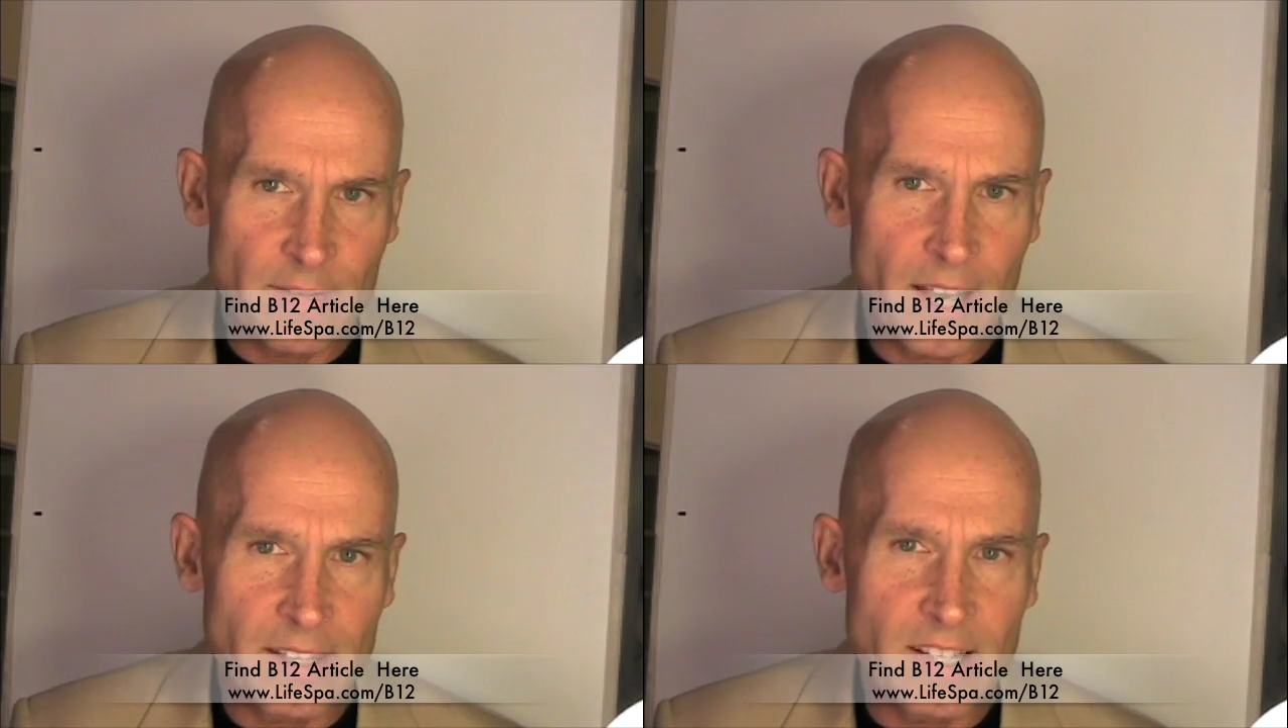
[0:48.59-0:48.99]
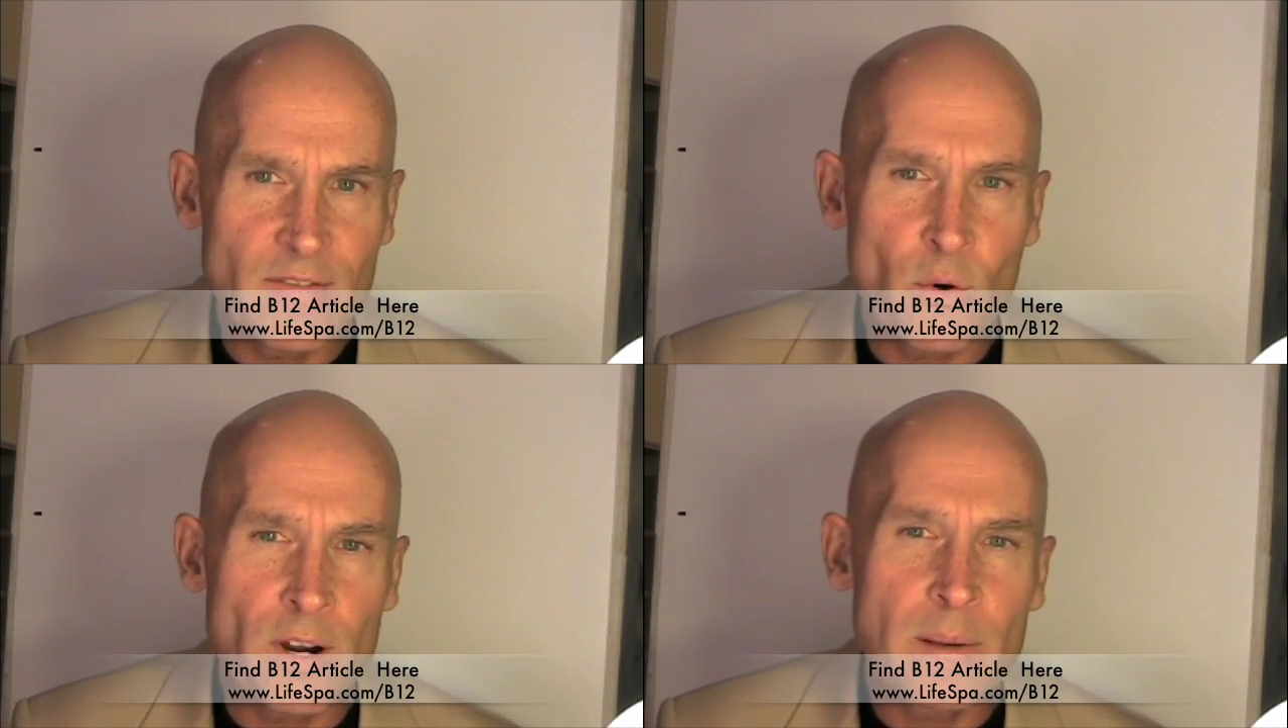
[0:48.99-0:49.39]
found that
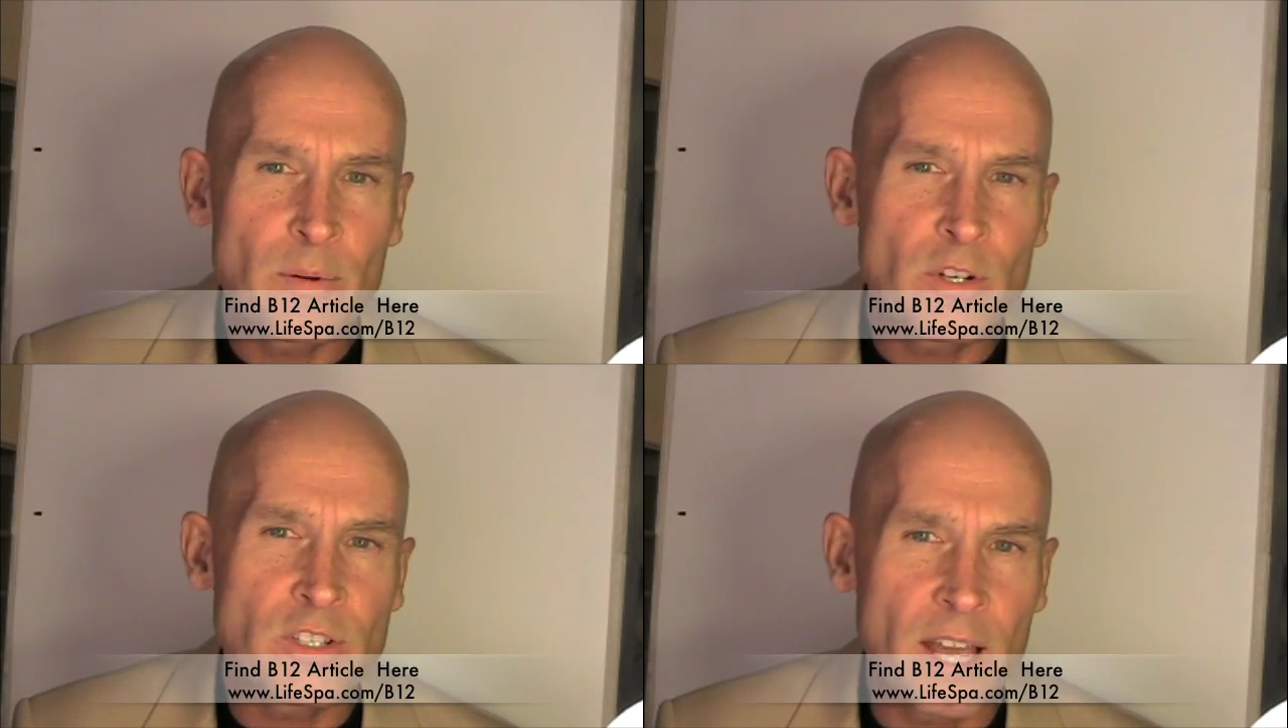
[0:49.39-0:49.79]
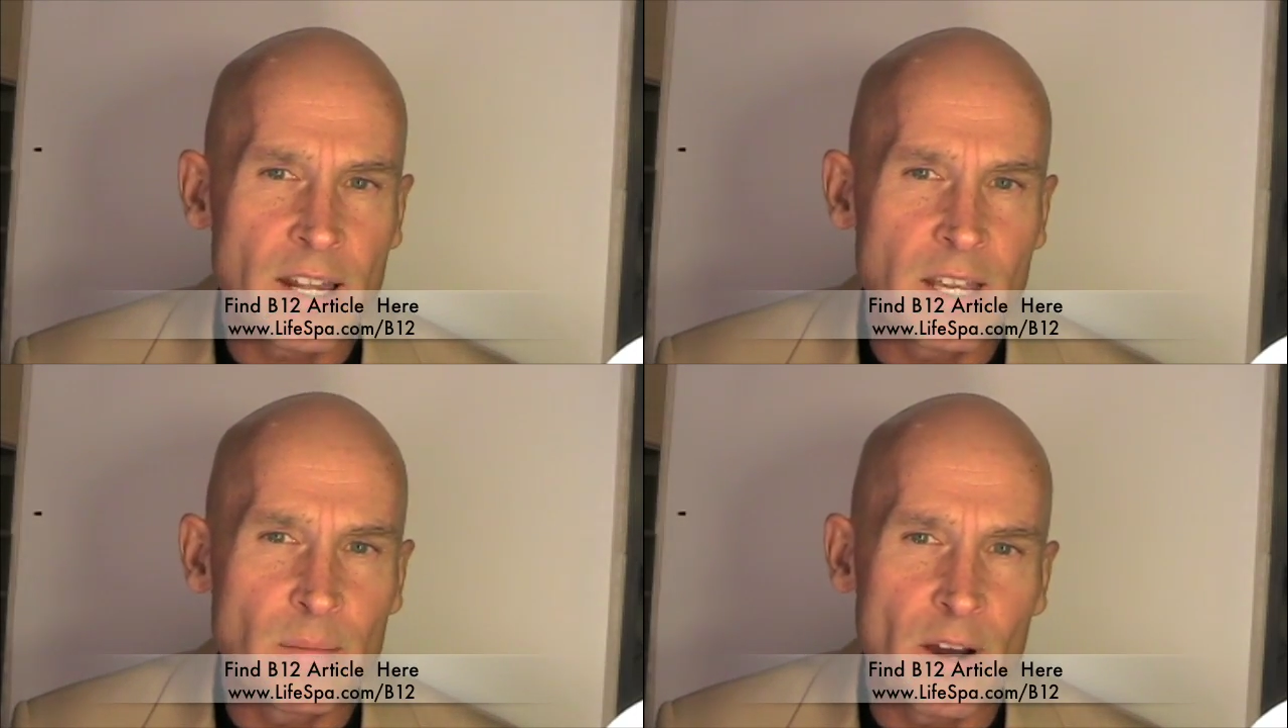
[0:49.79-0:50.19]
40%
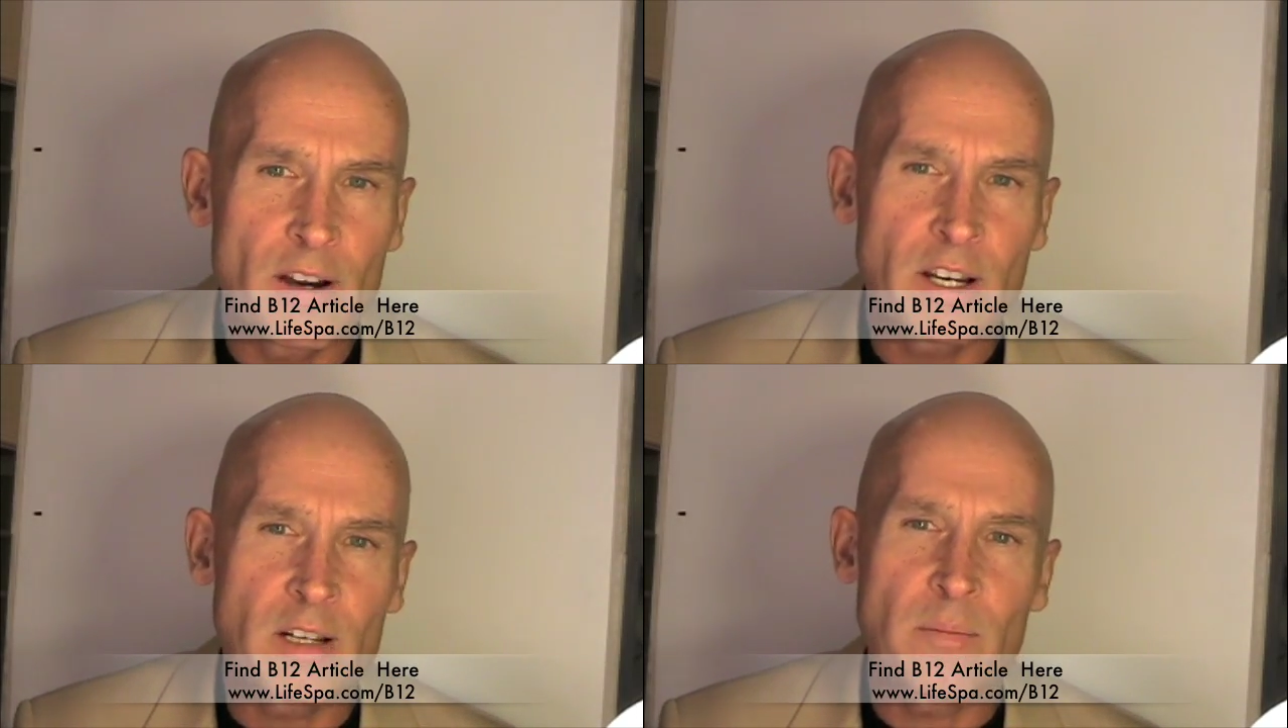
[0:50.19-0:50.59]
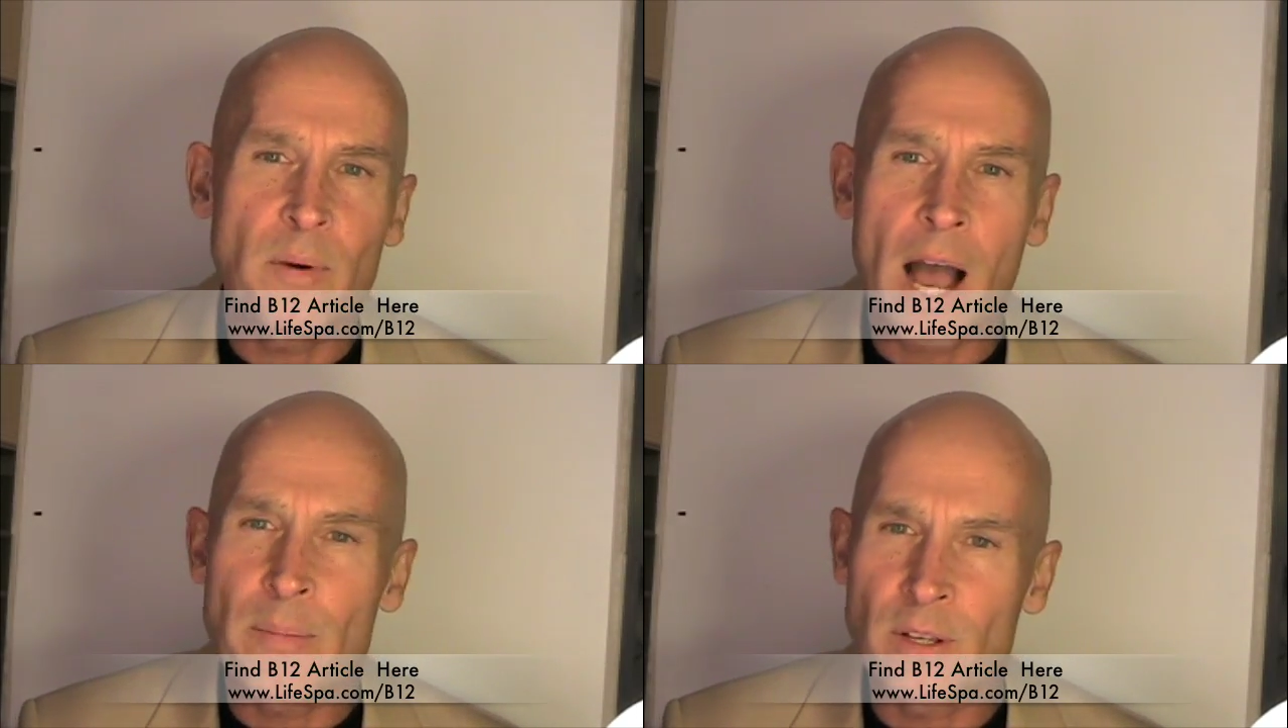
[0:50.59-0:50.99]
of the American
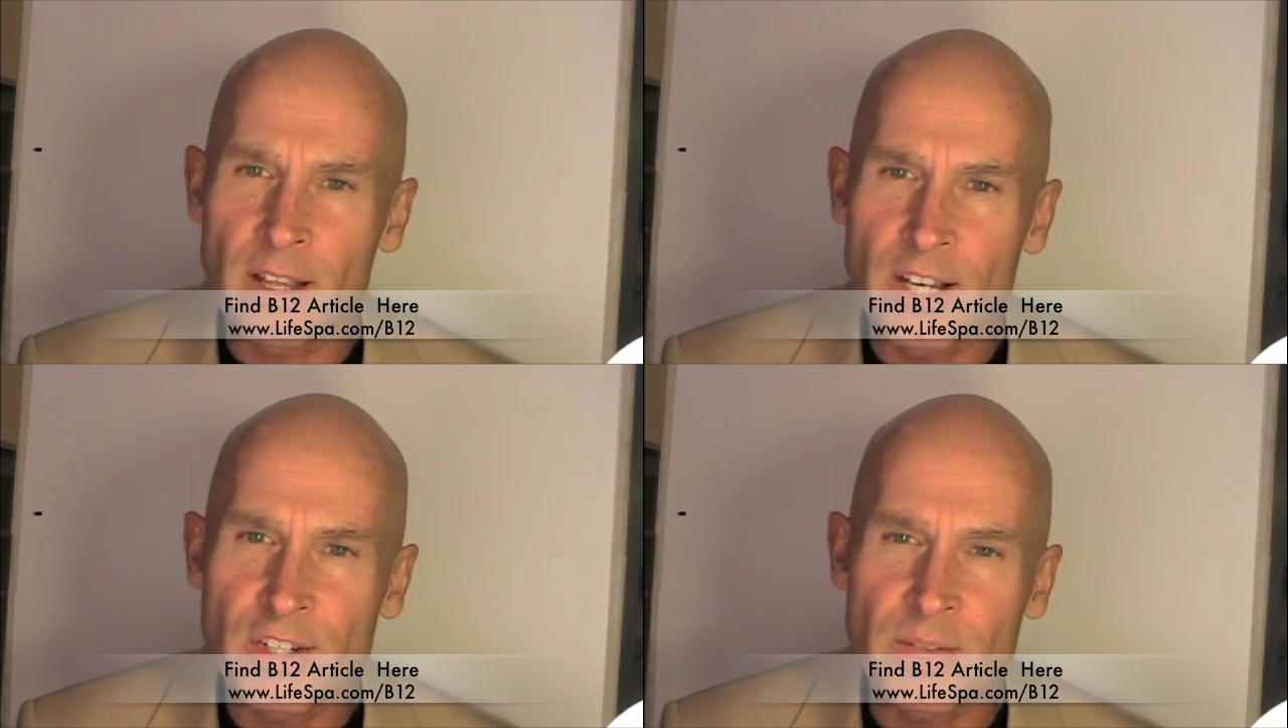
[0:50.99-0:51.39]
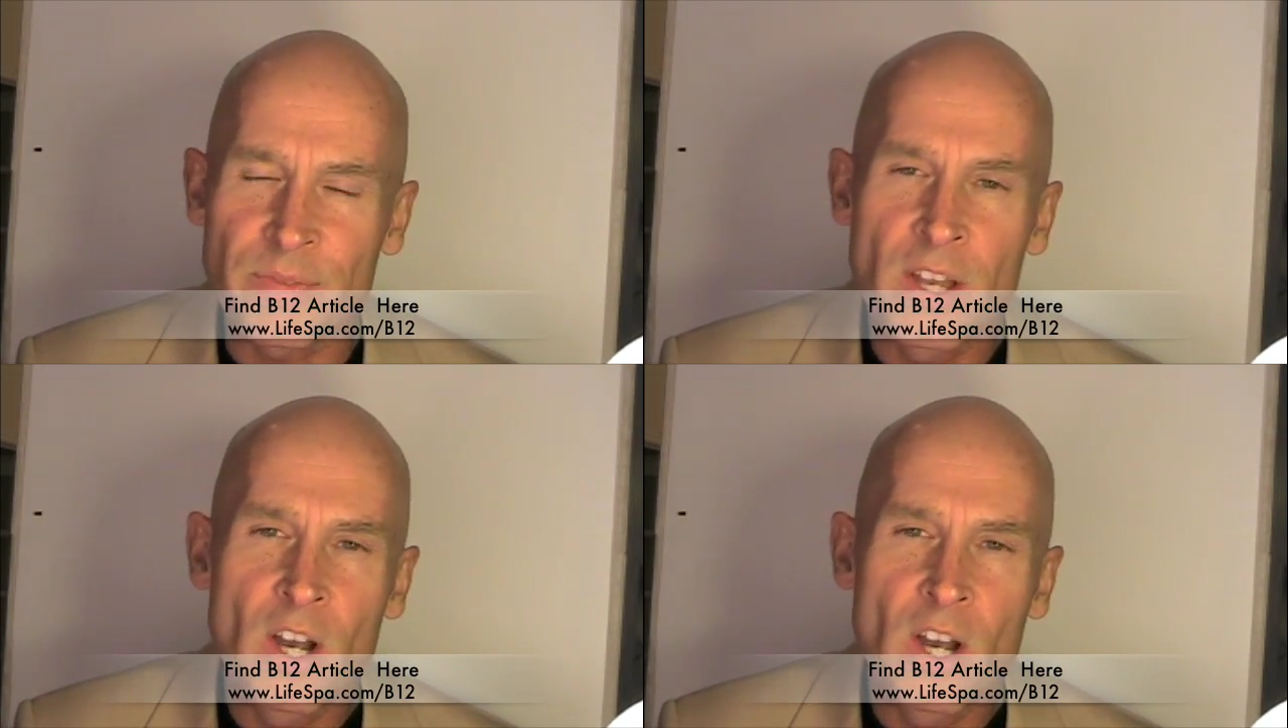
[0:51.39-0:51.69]
population